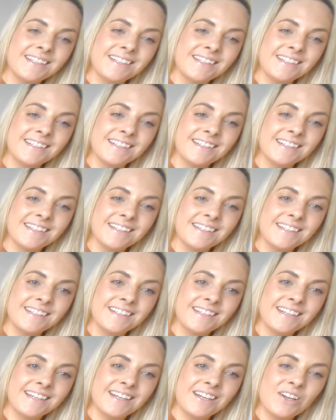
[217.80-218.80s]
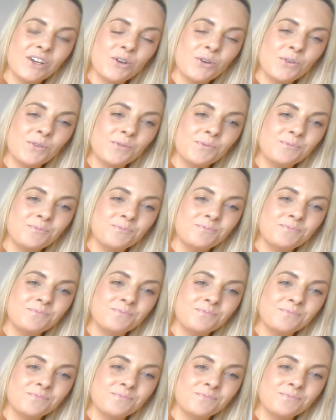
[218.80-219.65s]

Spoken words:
Nobody speaks.